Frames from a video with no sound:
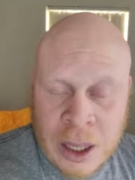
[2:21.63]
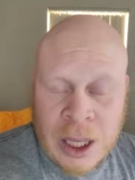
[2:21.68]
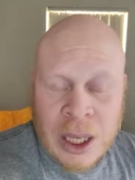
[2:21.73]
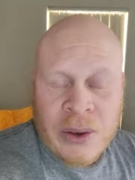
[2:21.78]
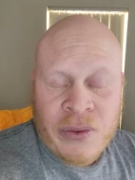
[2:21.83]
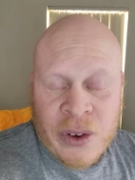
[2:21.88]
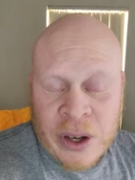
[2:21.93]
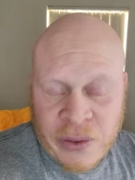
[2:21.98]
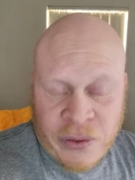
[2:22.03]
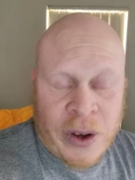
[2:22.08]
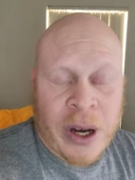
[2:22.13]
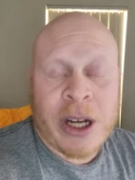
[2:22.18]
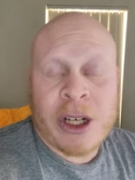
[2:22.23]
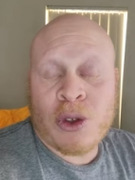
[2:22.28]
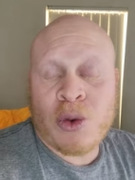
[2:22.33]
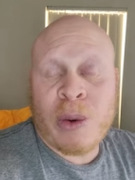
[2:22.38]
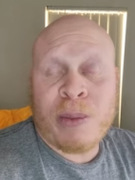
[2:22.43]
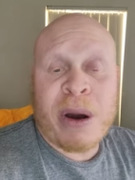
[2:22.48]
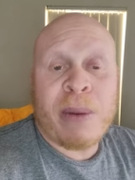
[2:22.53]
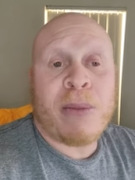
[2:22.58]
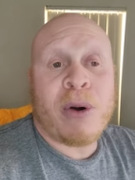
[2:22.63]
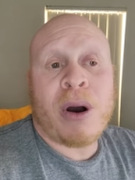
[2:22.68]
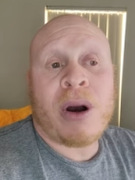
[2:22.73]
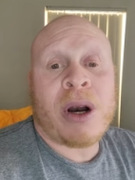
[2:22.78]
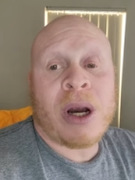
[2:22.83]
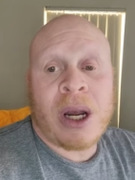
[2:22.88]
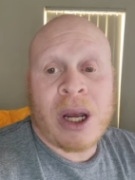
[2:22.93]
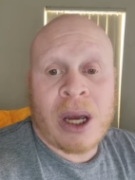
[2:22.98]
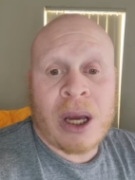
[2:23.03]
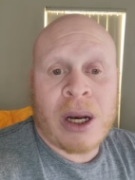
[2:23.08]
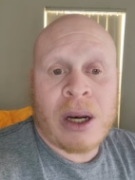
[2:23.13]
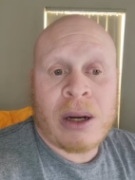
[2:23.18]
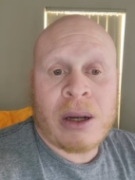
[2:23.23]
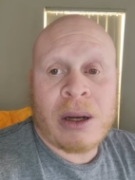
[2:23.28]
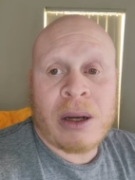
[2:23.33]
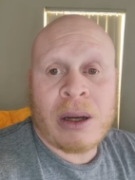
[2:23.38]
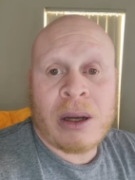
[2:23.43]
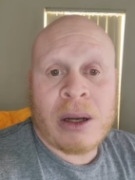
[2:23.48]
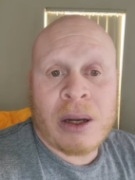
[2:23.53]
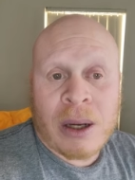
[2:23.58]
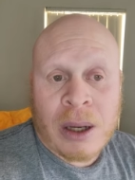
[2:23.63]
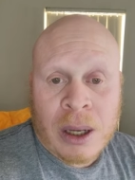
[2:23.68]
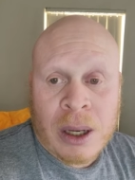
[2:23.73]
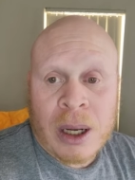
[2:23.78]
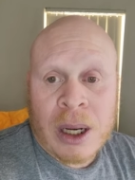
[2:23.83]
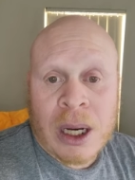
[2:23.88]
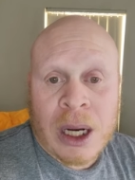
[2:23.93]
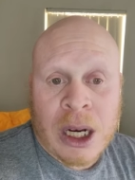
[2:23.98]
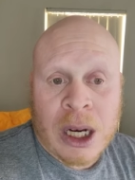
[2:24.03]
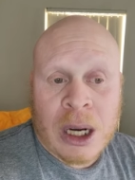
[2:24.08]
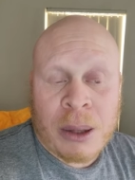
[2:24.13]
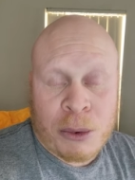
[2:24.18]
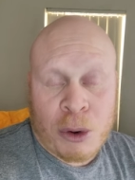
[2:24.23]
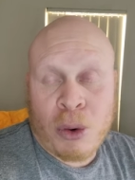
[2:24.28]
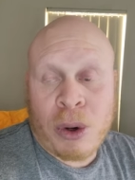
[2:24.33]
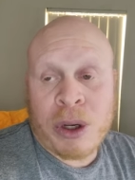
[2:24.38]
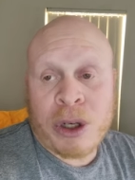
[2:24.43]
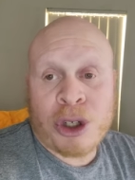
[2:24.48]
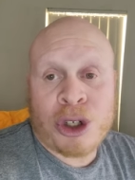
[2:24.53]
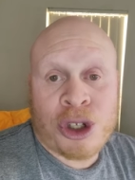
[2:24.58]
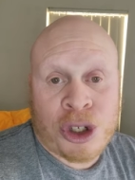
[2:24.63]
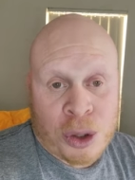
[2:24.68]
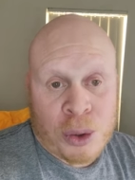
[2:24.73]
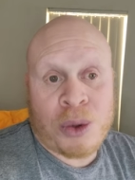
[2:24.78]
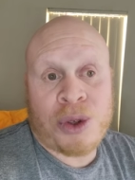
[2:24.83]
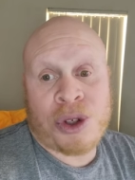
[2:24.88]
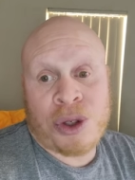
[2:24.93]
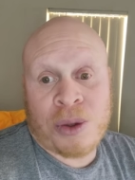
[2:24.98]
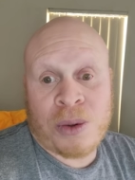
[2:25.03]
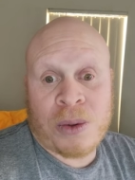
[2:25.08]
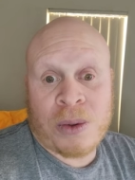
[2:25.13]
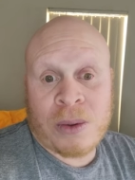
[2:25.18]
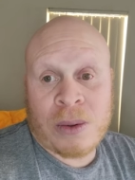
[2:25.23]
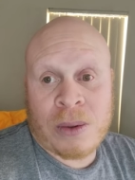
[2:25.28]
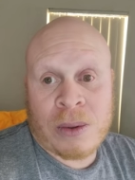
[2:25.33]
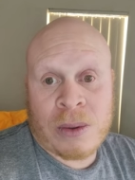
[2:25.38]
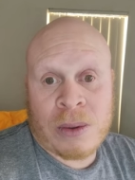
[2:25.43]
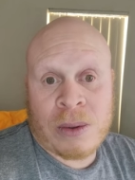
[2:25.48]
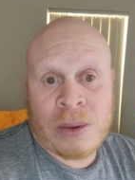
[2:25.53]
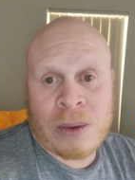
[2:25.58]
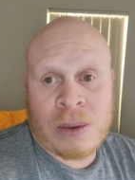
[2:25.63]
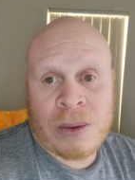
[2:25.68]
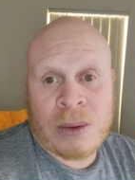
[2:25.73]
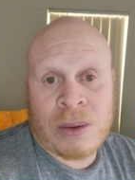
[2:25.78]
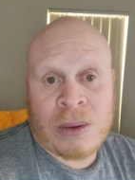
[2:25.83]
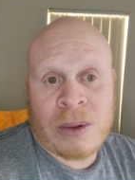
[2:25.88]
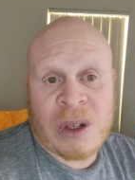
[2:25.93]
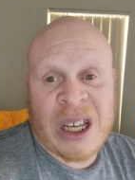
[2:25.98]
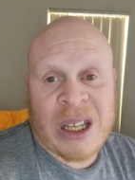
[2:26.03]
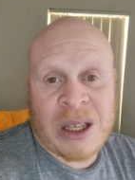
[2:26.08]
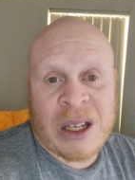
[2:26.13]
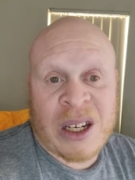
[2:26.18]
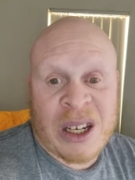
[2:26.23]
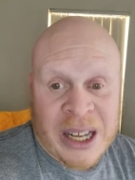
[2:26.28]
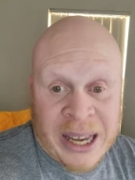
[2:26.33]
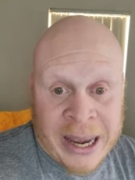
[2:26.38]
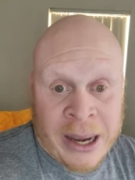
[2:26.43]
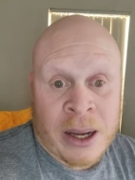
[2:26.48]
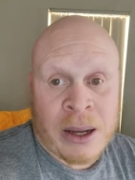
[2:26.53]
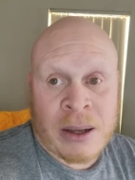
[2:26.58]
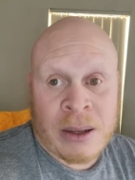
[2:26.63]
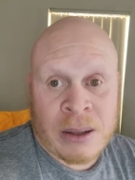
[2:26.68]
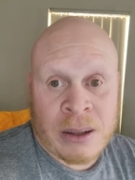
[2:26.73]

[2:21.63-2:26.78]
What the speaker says: If I find you in my barn again, I'm going to shoot you in the deck.